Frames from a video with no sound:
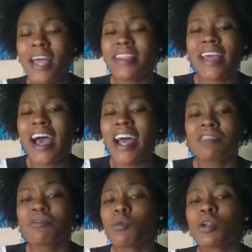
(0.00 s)
that I don't
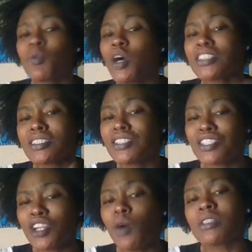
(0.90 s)
even want to watch this
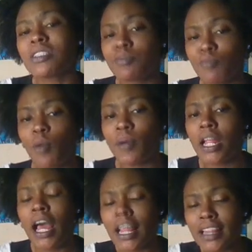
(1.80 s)
show at this moment.
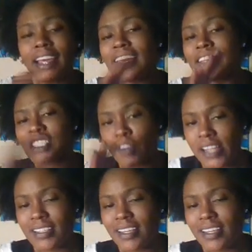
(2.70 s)
Like, it's crazy.